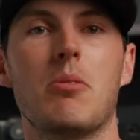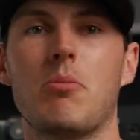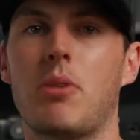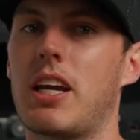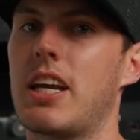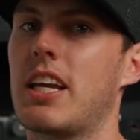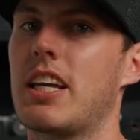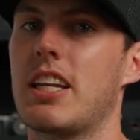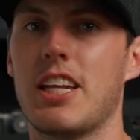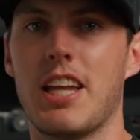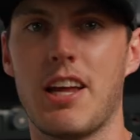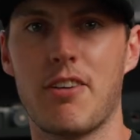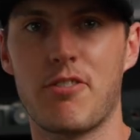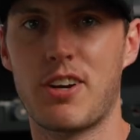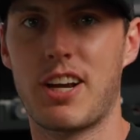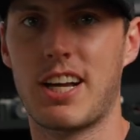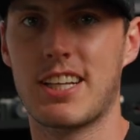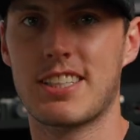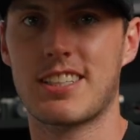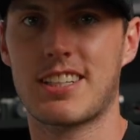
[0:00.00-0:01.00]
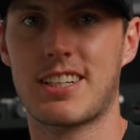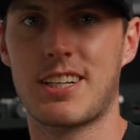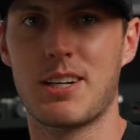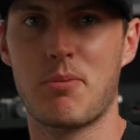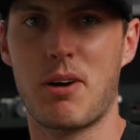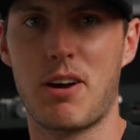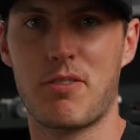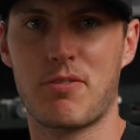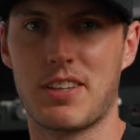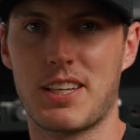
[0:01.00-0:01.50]
My hand never has to come
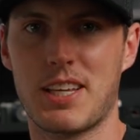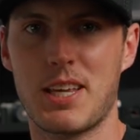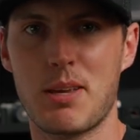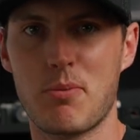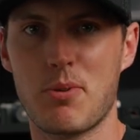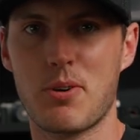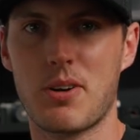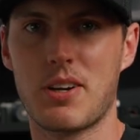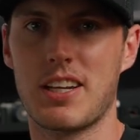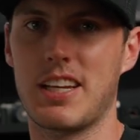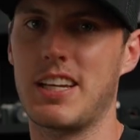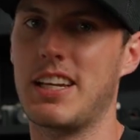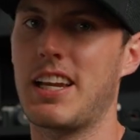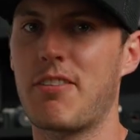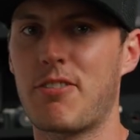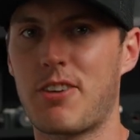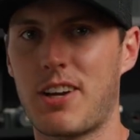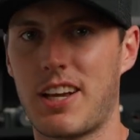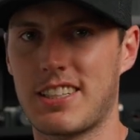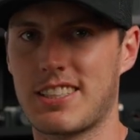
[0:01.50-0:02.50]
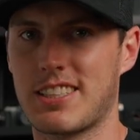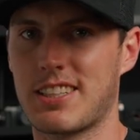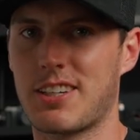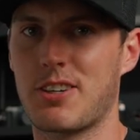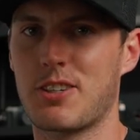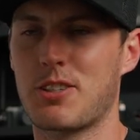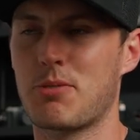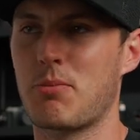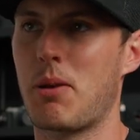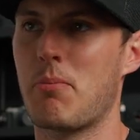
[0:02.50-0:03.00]
off the keyboard. It never has to
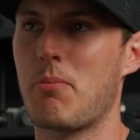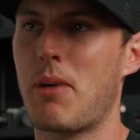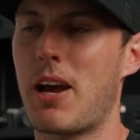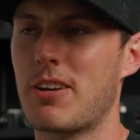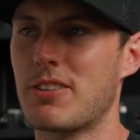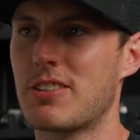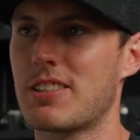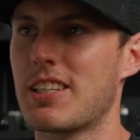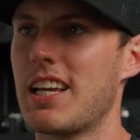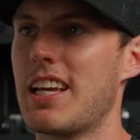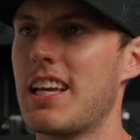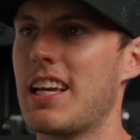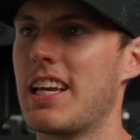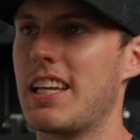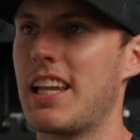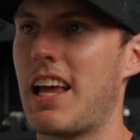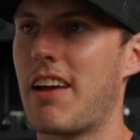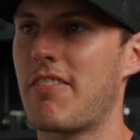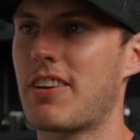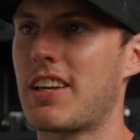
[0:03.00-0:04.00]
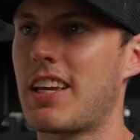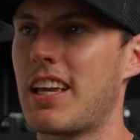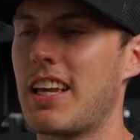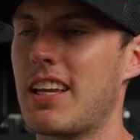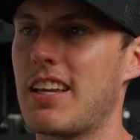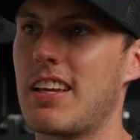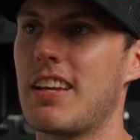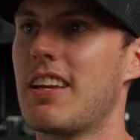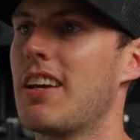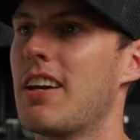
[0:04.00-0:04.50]
go to my mouse and
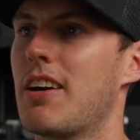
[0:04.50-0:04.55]
navigate.